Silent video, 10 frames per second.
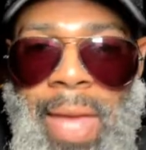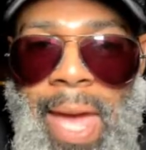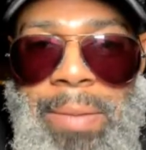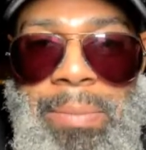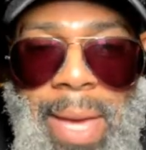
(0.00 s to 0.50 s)

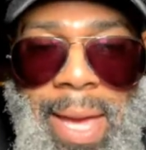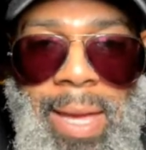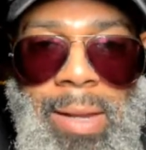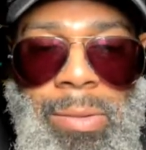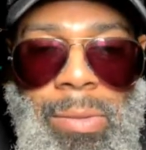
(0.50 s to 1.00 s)
a
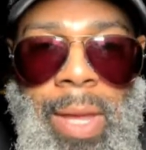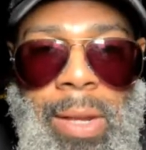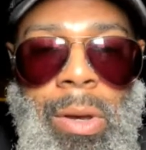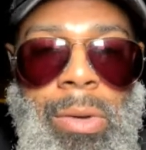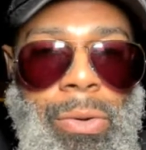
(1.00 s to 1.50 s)
man that
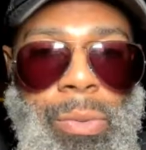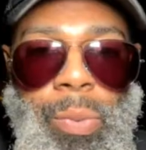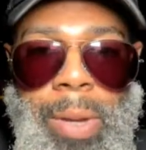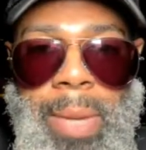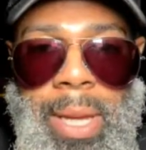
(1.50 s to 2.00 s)
other
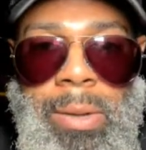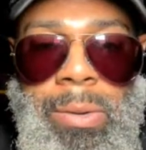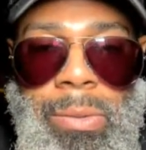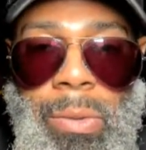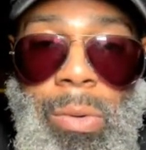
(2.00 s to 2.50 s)
women
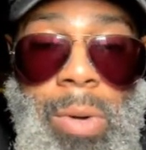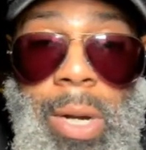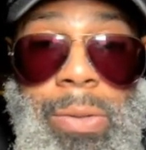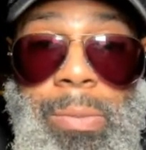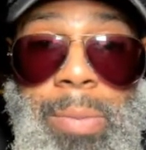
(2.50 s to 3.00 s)
or
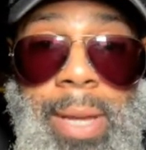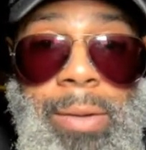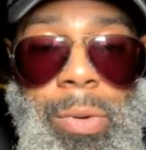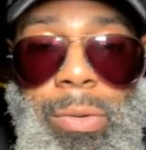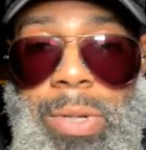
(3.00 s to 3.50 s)
other men
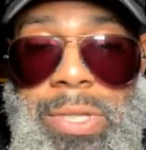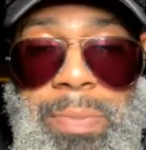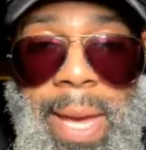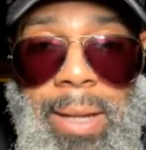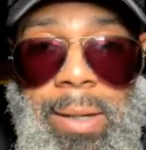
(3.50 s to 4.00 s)
would
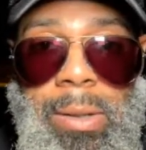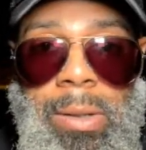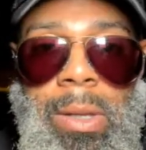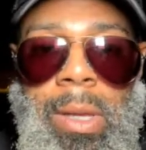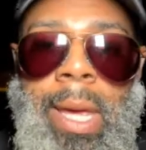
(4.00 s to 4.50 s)
respect.
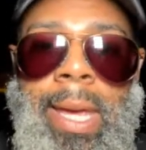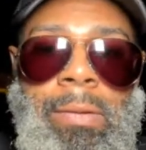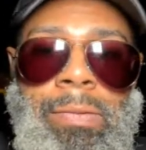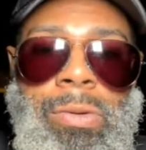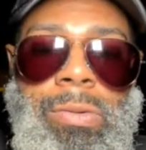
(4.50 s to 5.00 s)

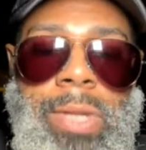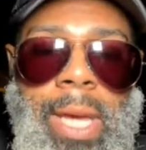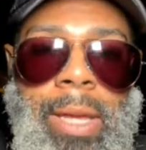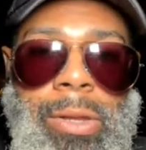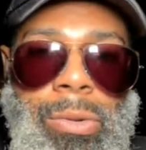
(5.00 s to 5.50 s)
If you
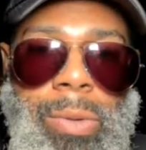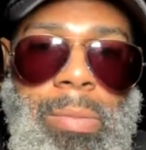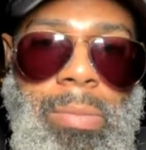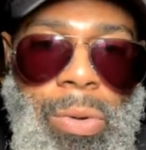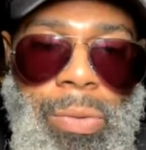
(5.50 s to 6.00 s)
did, you would
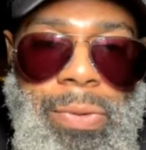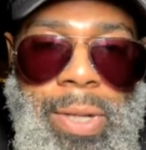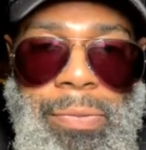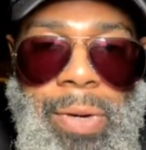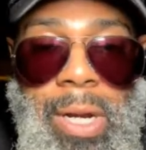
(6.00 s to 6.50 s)
move
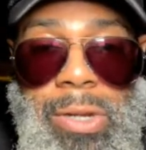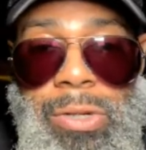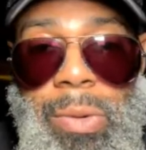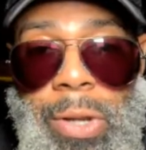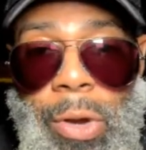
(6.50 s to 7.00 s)
different because you
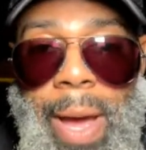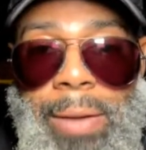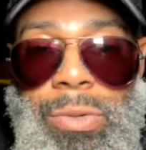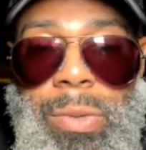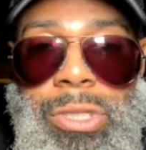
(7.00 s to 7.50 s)
would know how
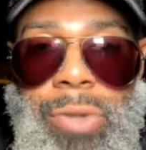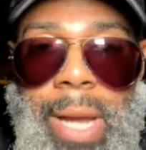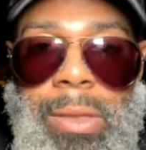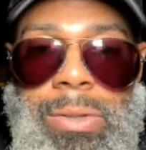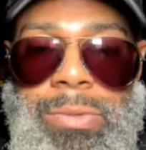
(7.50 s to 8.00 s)
to
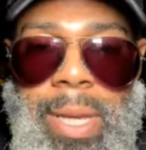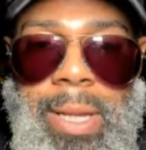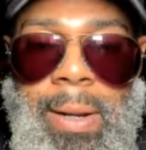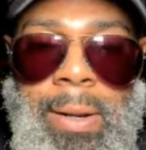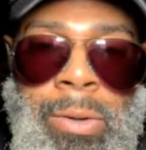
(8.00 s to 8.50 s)
attract those
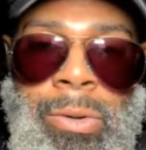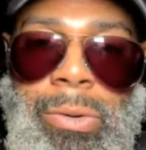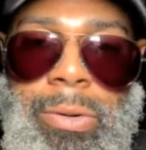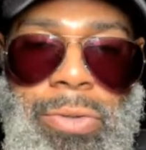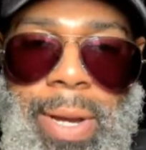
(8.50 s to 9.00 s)
men.
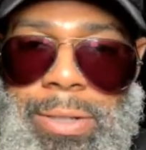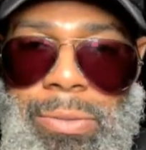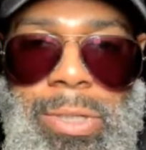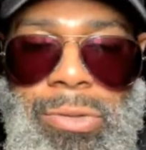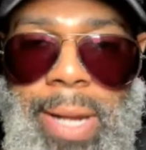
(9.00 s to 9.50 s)
You're trying
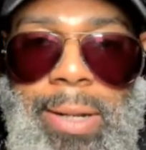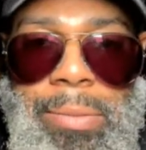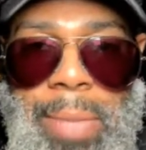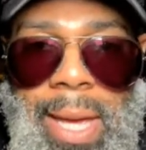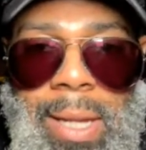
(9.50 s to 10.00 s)
to attract a
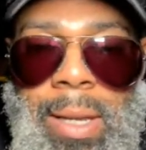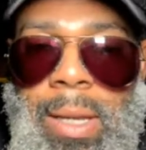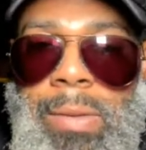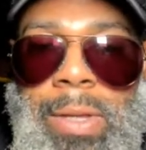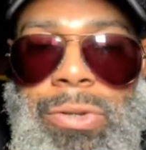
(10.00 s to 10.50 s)
man
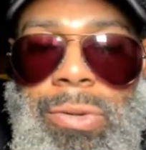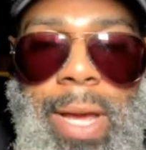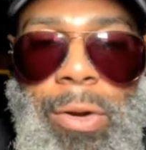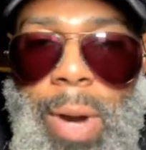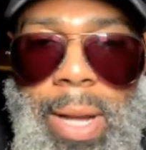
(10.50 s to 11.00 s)
that you're
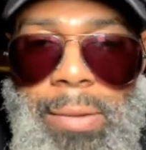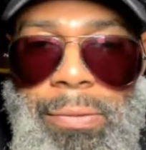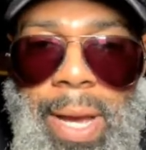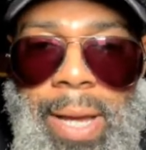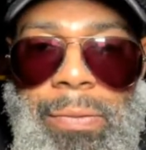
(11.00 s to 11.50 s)
not
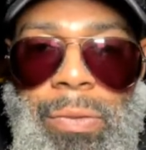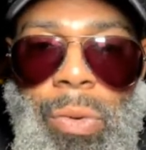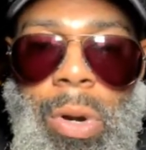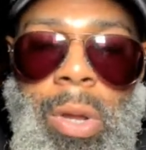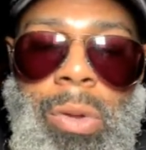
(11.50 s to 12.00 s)
qualified
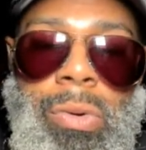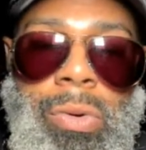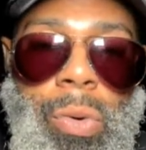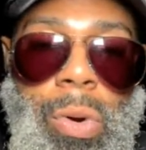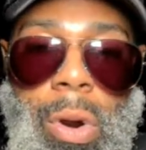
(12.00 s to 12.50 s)
for.
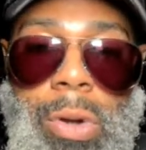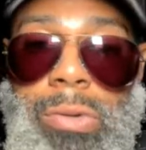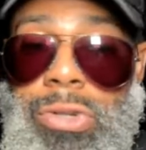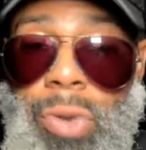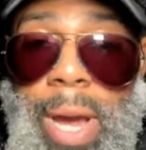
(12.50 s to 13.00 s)
nor are you
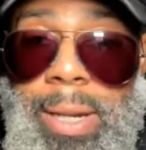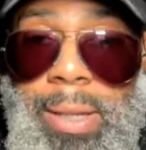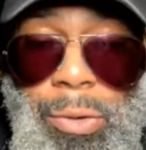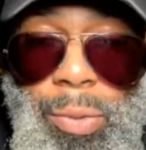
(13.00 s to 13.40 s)
trying to get